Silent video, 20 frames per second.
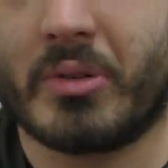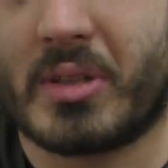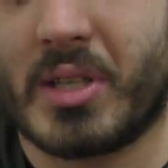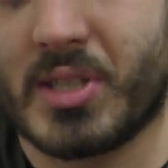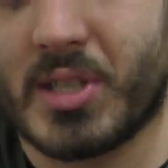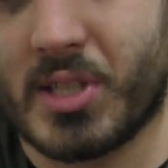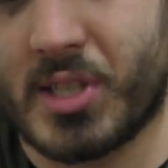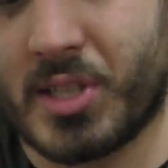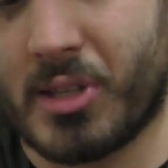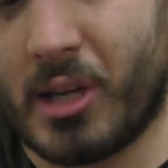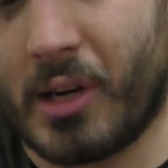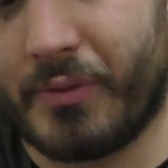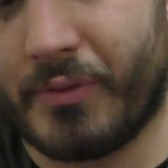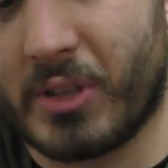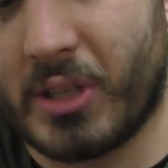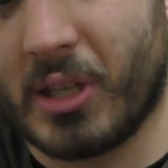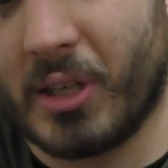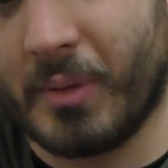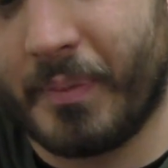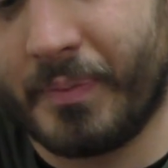because it's
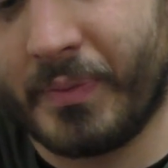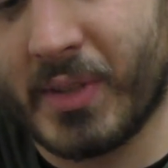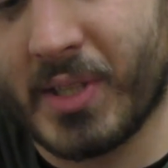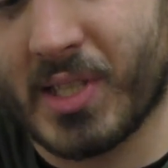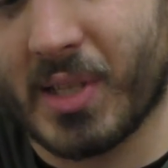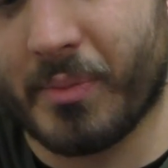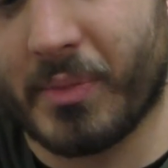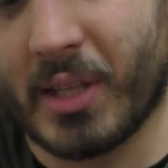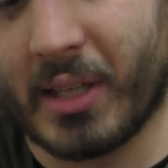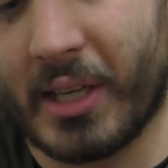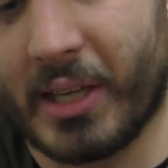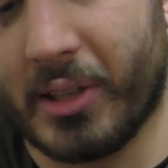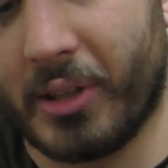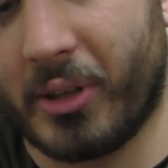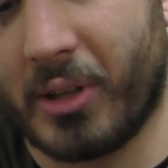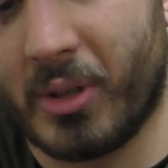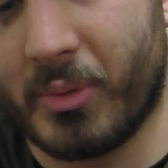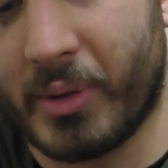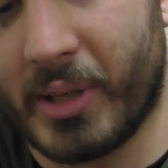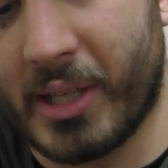softer. It's something I
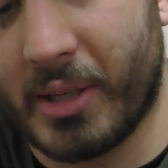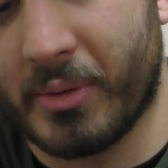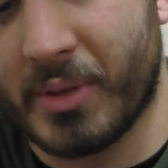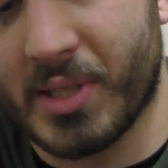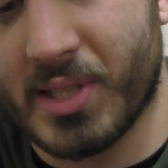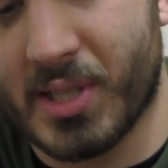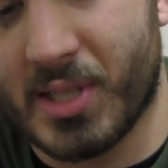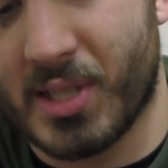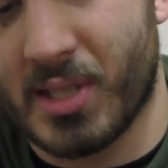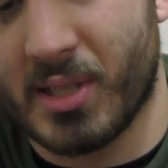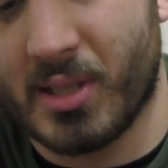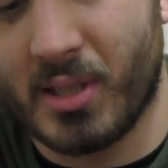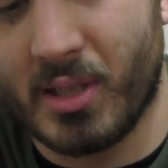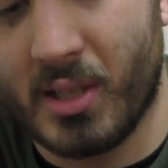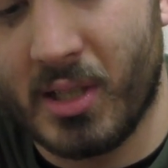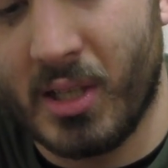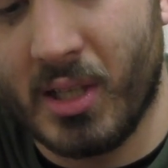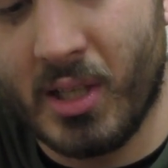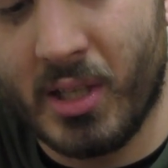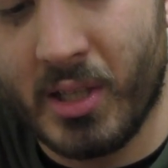learned when I was
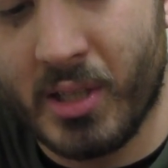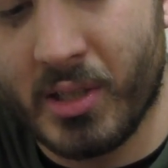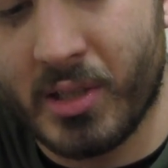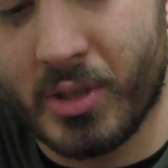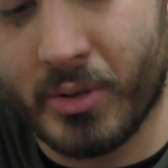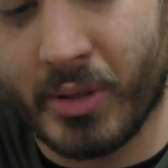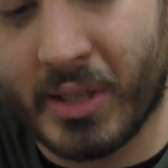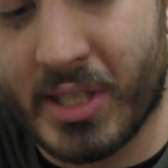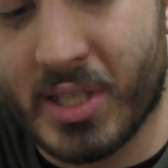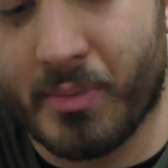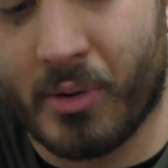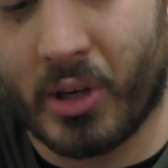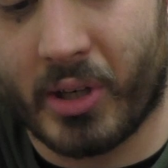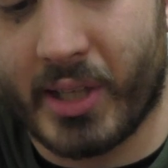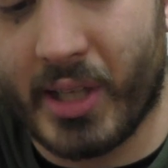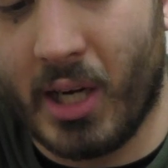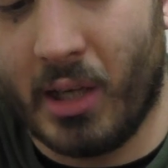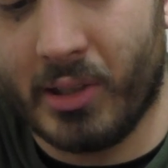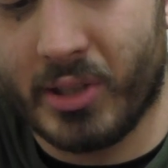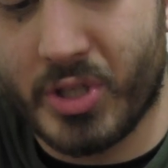doing some
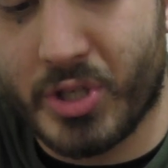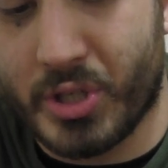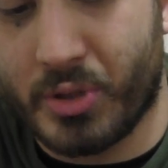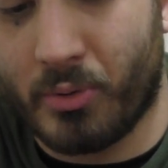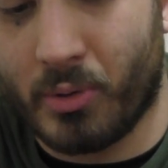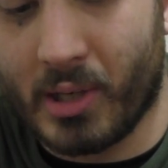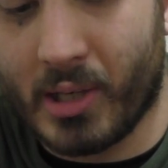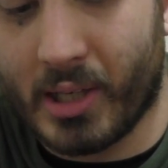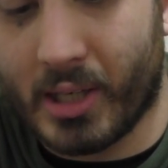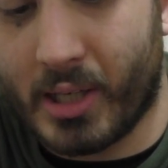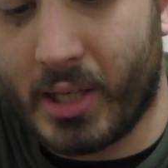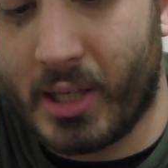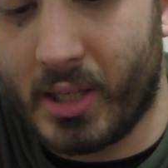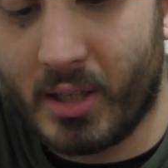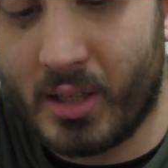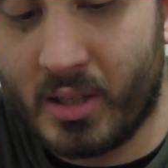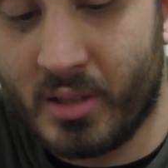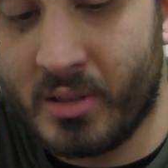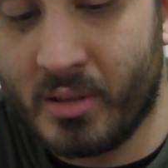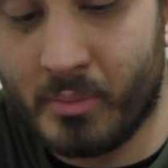archaeology work
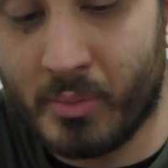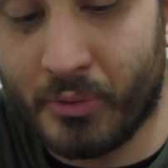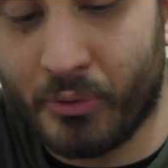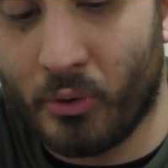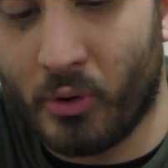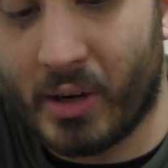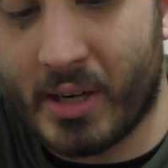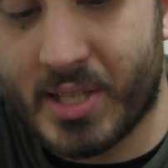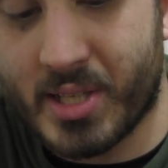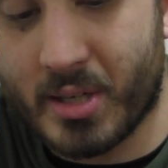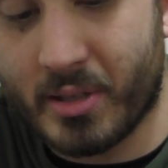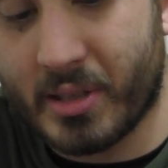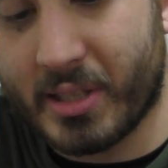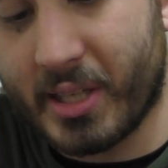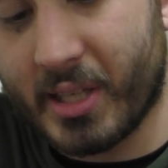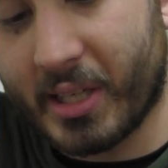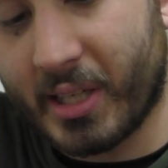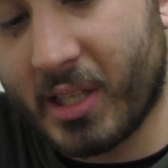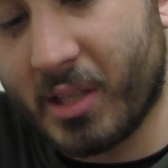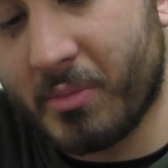before I started
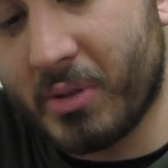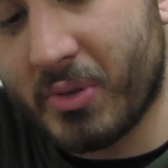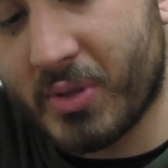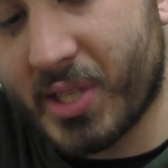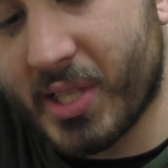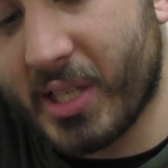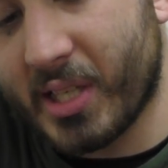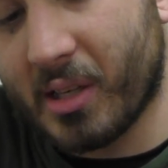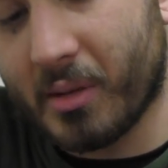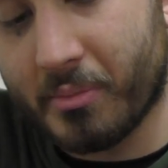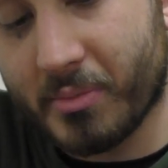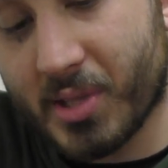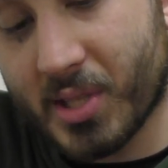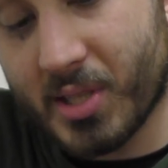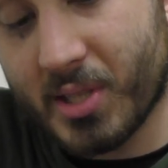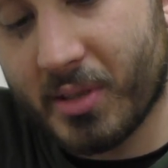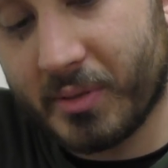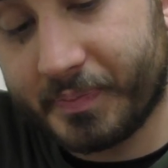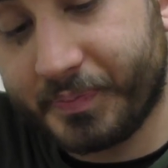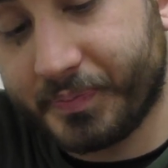getting into museums.